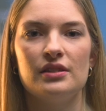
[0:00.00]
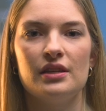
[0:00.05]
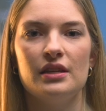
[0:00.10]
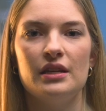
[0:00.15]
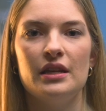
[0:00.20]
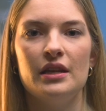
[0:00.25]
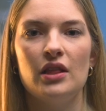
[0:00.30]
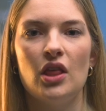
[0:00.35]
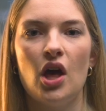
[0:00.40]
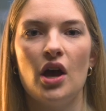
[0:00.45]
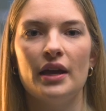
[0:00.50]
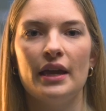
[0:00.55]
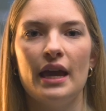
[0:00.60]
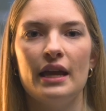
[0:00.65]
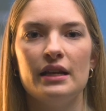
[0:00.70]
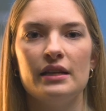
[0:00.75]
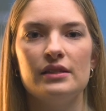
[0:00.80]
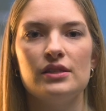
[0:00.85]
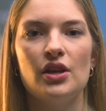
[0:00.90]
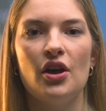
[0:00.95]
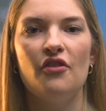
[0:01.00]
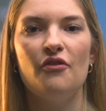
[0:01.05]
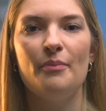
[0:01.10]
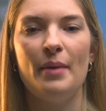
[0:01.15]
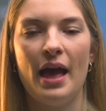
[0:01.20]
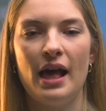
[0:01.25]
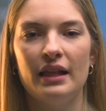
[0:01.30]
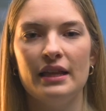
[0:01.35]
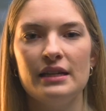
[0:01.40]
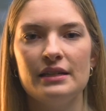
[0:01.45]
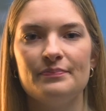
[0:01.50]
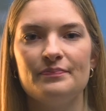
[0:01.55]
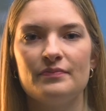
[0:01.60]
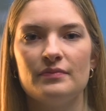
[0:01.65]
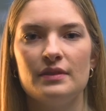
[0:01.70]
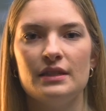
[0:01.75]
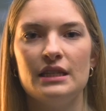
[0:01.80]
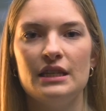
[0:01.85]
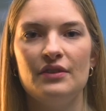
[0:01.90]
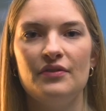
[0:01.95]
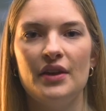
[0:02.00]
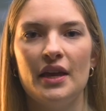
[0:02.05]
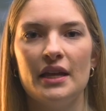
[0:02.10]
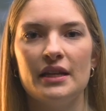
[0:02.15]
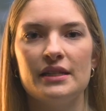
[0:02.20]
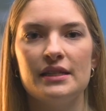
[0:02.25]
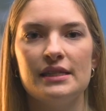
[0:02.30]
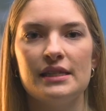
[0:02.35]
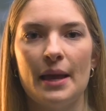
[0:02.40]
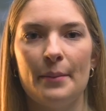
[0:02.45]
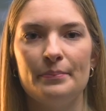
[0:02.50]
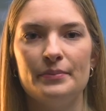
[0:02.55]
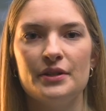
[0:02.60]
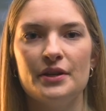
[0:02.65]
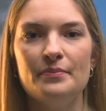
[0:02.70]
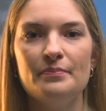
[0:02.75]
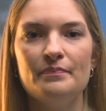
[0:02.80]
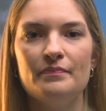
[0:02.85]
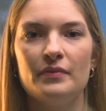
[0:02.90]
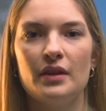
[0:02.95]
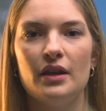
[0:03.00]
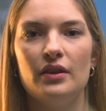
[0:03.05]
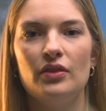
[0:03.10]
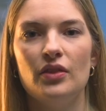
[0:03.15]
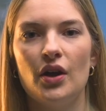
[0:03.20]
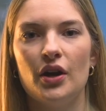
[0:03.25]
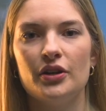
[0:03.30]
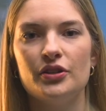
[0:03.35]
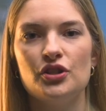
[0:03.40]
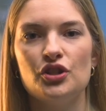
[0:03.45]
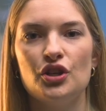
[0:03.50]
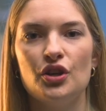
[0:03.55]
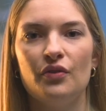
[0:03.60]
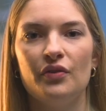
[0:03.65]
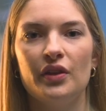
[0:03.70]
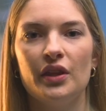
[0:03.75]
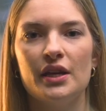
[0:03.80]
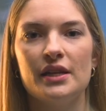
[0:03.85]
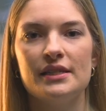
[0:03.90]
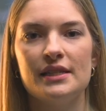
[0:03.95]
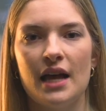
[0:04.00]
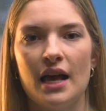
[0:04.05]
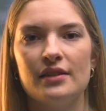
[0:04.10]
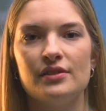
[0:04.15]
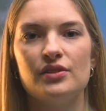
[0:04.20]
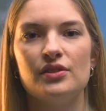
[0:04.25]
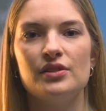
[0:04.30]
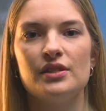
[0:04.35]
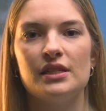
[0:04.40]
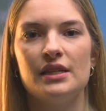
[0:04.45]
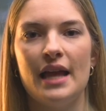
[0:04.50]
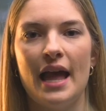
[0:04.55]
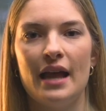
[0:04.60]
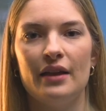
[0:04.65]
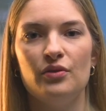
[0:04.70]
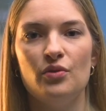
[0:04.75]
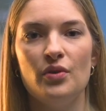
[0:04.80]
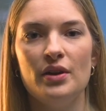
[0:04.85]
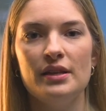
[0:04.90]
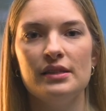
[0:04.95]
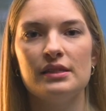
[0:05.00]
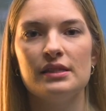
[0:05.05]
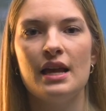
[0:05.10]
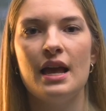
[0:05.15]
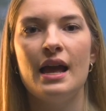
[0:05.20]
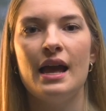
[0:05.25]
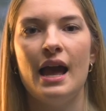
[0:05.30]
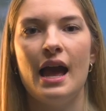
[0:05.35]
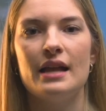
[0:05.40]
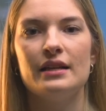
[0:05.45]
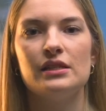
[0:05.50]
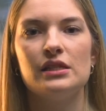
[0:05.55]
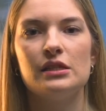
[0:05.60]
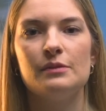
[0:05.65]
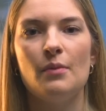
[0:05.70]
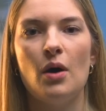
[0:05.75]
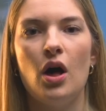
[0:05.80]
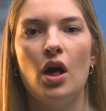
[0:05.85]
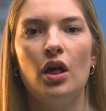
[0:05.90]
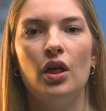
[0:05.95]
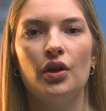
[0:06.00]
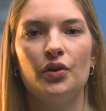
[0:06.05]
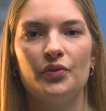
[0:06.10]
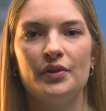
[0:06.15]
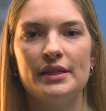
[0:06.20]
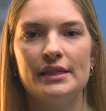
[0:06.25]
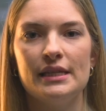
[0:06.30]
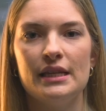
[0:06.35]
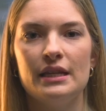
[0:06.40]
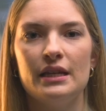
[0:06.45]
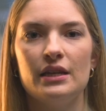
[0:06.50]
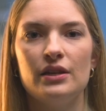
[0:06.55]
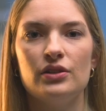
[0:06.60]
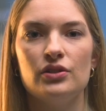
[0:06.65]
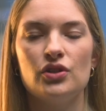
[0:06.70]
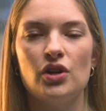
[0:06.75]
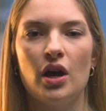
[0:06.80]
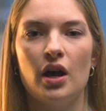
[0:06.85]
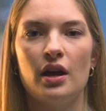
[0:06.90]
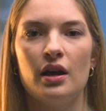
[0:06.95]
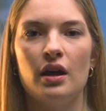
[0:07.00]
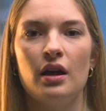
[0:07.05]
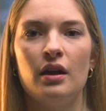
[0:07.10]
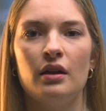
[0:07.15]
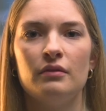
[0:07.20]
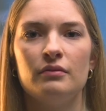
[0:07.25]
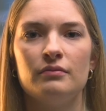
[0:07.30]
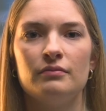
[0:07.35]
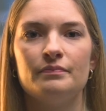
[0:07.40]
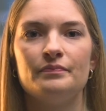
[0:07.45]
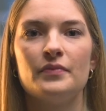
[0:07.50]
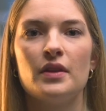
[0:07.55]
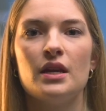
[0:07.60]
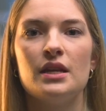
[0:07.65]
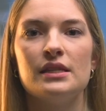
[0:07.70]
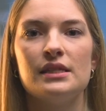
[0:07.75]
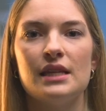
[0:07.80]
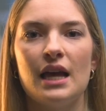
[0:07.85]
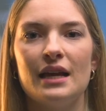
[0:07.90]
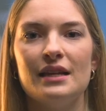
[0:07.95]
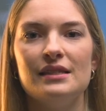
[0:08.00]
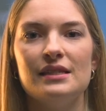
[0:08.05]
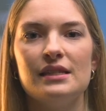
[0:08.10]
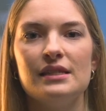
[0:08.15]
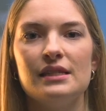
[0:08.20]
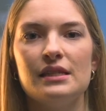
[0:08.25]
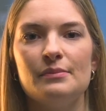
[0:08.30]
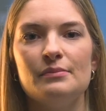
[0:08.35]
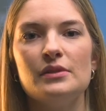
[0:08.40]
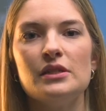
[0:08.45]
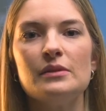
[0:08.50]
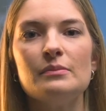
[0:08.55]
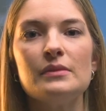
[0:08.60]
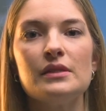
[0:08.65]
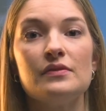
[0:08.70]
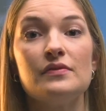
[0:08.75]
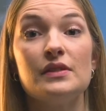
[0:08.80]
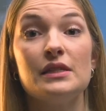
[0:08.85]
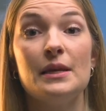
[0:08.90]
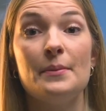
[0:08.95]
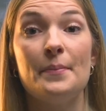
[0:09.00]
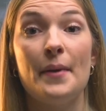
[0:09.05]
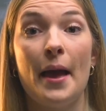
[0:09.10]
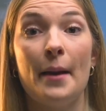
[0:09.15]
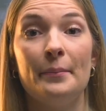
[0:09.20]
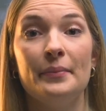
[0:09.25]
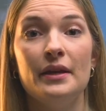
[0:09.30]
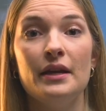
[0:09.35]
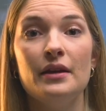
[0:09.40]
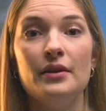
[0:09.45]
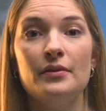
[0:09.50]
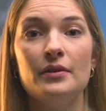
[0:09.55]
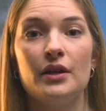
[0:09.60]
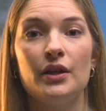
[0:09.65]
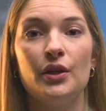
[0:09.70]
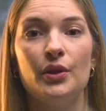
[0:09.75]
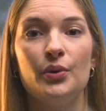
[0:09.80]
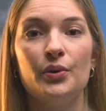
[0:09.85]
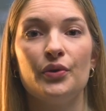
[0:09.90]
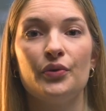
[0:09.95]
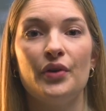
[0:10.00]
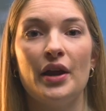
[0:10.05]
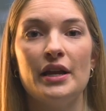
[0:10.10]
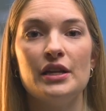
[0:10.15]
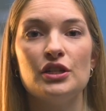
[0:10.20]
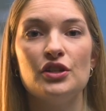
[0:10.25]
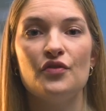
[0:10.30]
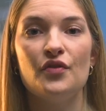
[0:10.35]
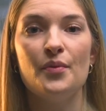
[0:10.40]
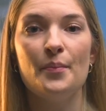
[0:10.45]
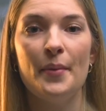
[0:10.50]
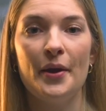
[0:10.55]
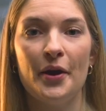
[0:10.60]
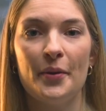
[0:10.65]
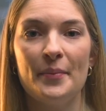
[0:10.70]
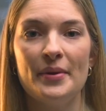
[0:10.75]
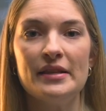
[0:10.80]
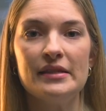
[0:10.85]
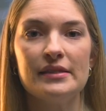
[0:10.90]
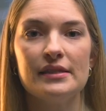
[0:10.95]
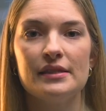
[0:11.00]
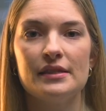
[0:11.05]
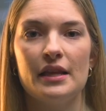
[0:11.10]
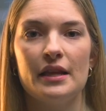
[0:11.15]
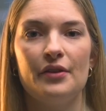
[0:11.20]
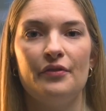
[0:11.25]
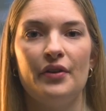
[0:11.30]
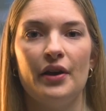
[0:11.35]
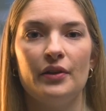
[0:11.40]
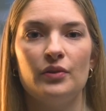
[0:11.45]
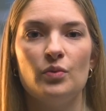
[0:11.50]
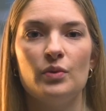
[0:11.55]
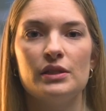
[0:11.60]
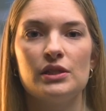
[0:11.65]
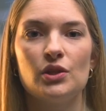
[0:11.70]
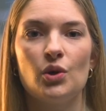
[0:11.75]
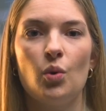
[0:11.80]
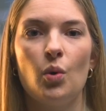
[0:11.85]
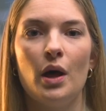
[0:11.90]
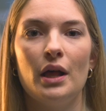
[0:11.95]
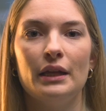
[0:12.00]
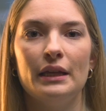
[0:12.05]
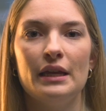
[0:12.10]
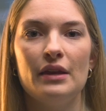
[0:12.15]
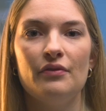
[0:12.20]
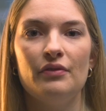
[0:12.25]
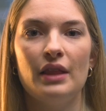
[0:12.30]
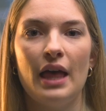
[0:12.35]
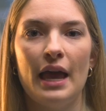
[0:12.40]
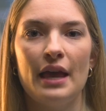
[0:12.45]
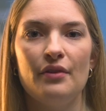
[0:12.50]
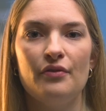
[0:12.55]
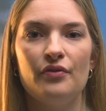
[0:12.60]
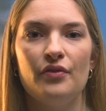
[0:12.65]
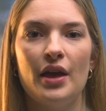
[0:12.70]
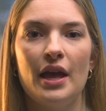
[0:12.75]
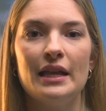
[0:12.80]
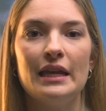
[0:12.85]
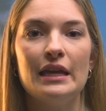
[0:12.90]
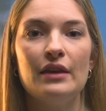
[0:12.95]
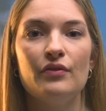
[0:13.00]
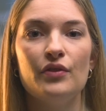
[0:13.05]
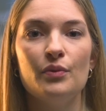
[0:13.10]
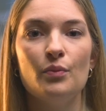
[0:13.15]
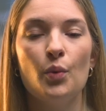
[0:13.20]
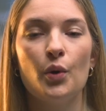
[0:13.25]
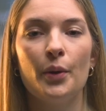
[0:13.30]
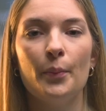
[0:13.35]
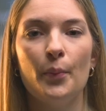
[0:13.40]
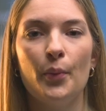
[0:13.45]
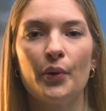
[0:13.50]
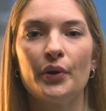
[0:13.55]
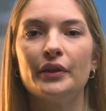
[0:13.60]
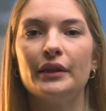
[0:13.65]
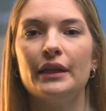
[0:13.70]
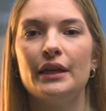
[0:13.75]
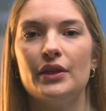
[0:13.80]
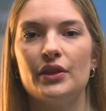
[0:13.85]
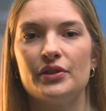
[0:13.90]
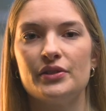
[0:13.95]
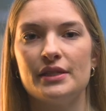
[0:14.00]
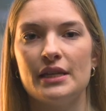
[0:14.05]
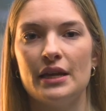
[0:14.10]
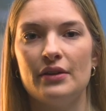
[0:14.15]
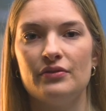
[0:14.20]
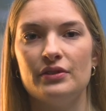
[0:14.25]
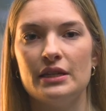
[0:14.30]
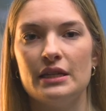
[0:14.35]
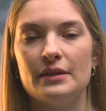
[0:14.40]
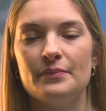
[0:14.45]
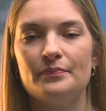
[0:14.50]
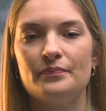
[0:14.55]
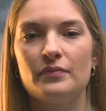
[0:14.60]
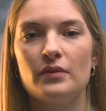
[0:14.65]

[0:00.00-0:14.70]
an elongated soft palate, deviated septum, enlarged uvula, tonsils, and adenoids, and a small or receding jaw. Signs and symptoms of sleep apnea include a range of impairments that affect one's quality of life and, even more importantly, their safety.